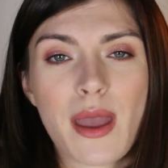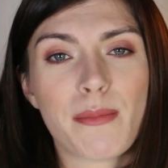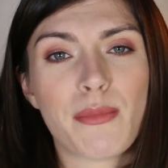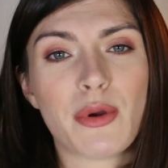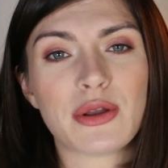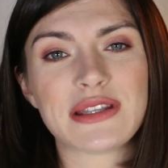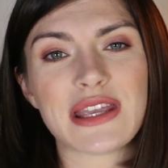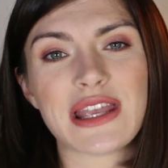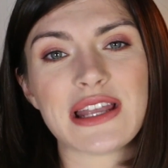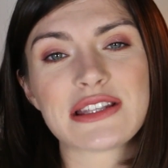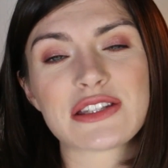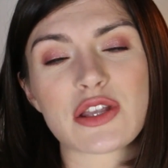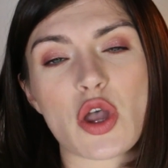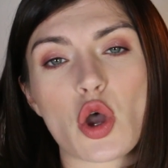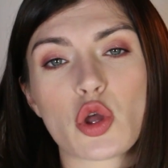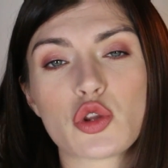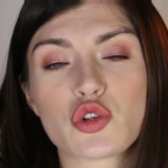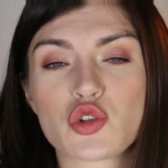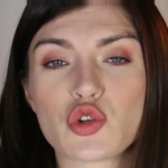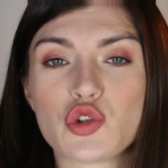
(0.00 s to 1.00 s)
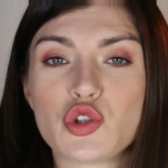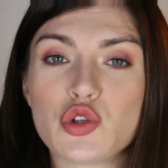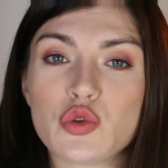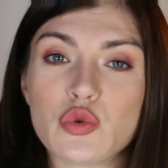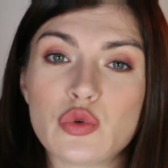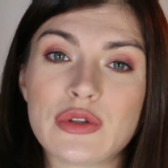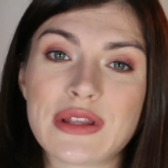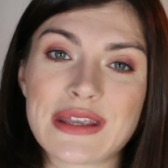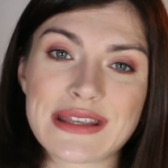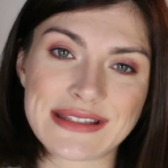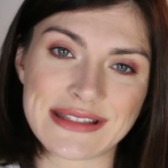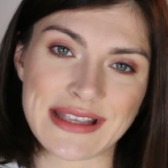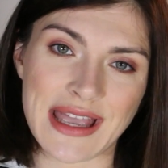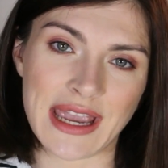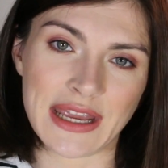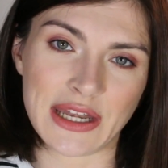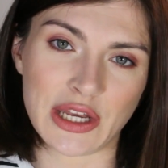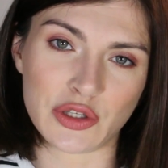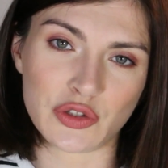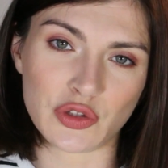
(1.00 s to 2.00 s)
but it's on the nude
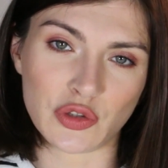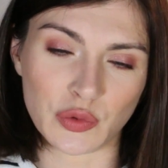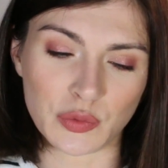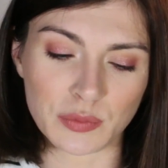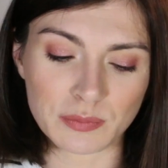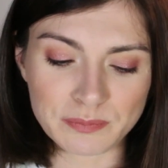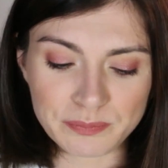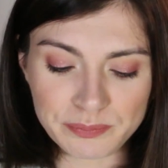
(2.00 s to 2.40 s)
side too.